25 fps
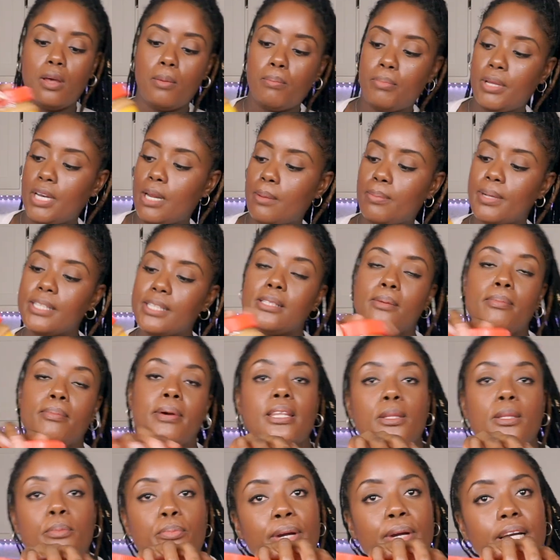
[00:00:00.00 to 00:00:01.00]
peanut butter by
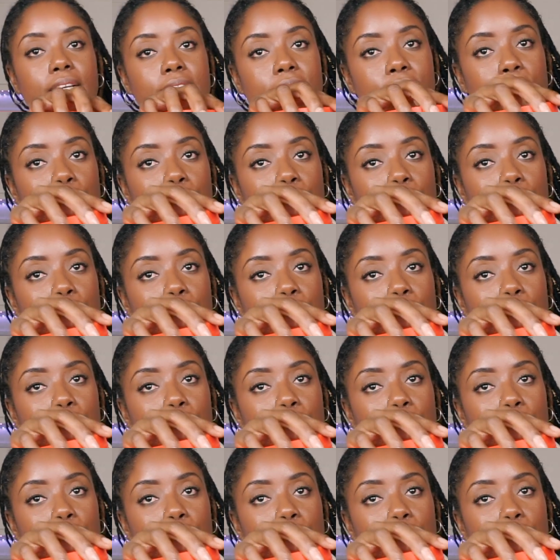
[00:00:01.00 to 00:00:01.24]
the brand